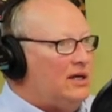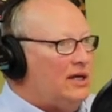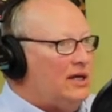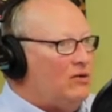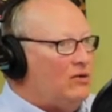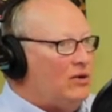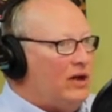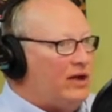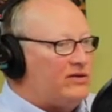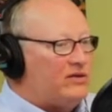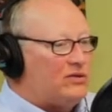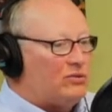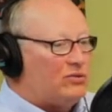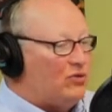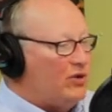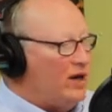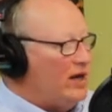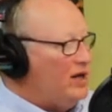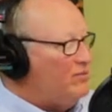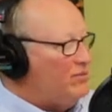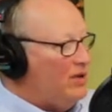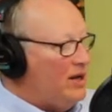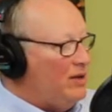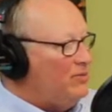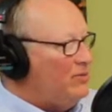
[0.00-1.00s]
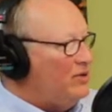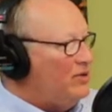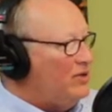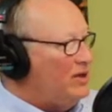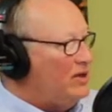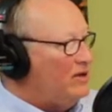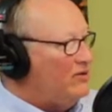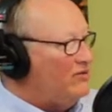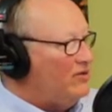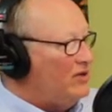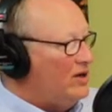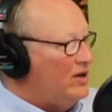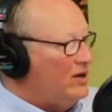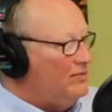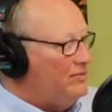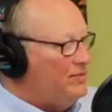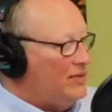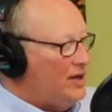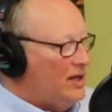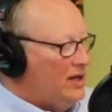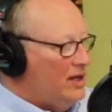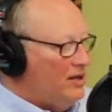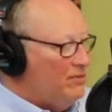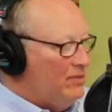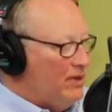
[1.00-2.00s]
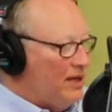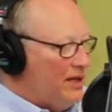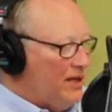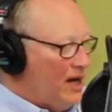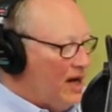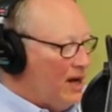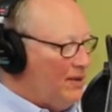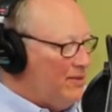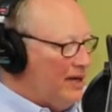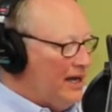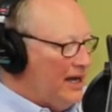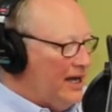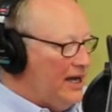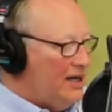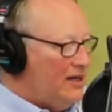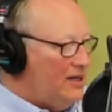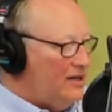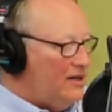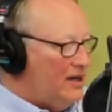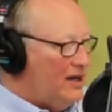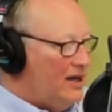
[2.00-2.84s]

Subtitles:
We have some great people that have been nominated,